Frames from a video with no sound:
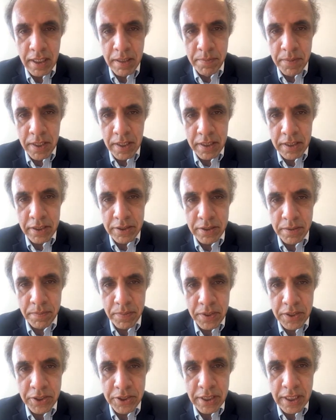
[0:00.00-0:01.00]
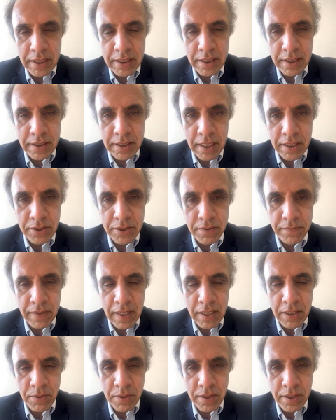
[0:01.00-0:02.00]
market doesn't appreciate it and tends to
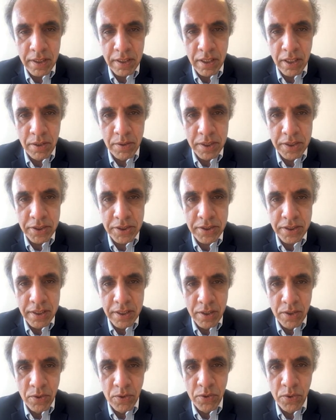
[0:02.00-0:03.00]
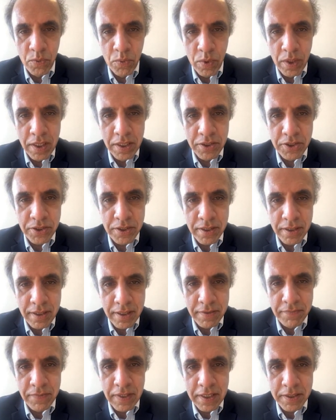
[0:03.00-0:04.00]
value at the lowest or the worst
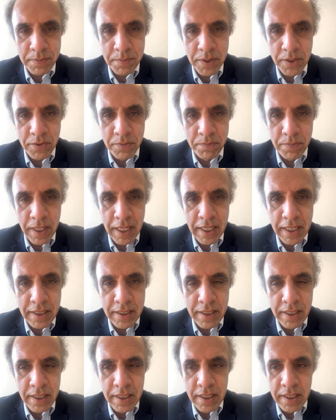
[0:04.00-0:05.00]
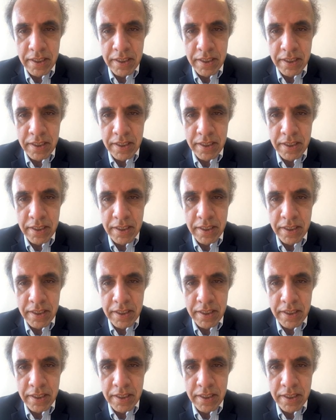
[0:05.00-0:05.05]
investment you've made.